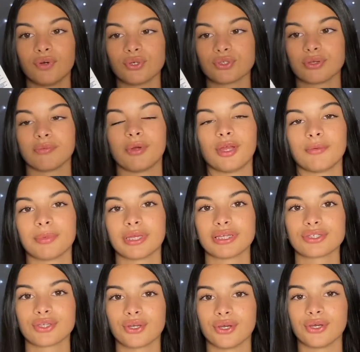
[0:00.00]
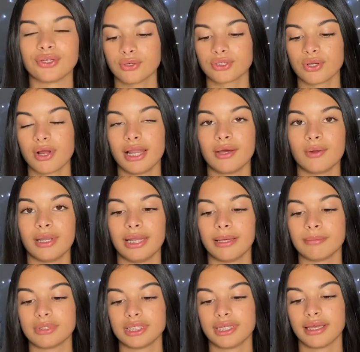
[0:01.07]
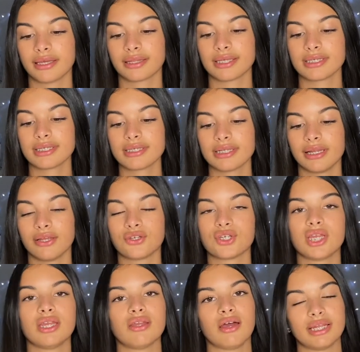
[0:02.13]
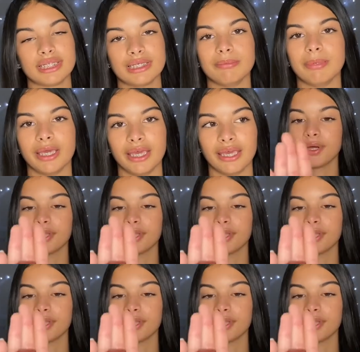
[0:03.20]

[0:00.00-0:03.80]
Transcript: so I'm hoping it's good. I've got a little lipstick. This is literally 90p.